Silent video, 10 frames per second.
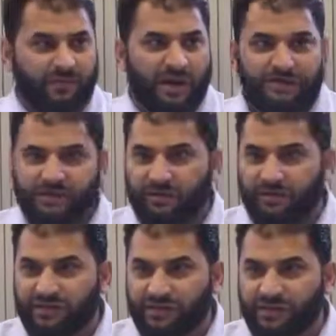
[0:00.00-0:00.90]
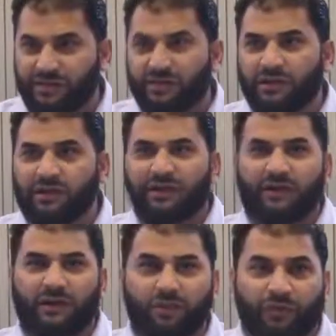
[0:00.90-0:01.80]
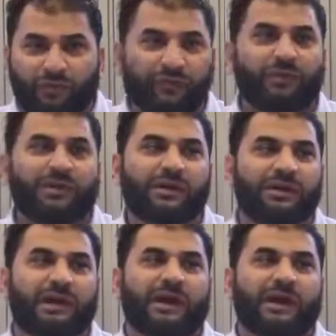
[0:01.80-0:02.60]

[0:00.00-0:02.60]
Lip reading: my generation, Ashab Rasul,